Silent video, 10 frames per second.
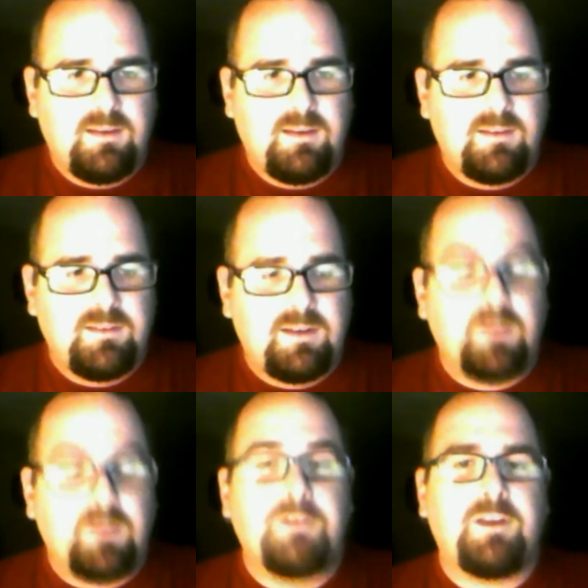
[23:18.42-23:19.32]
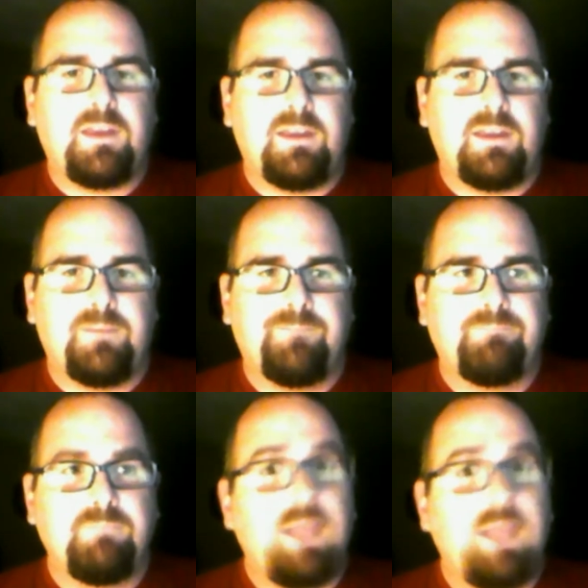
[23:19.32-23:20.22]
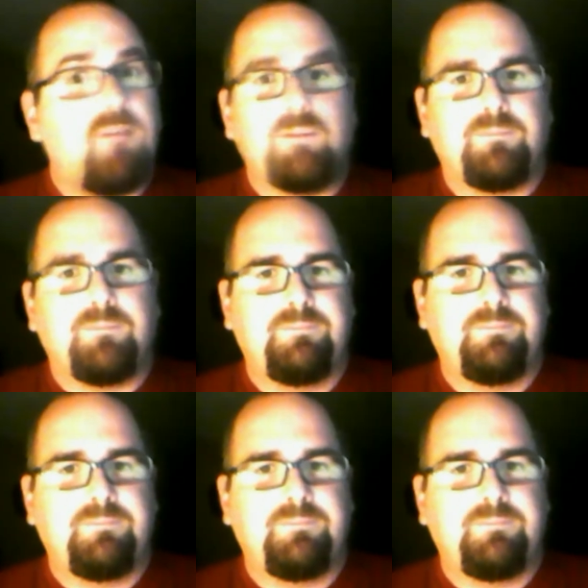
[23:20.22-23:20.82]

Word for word: Darrell Stuckey. Love him.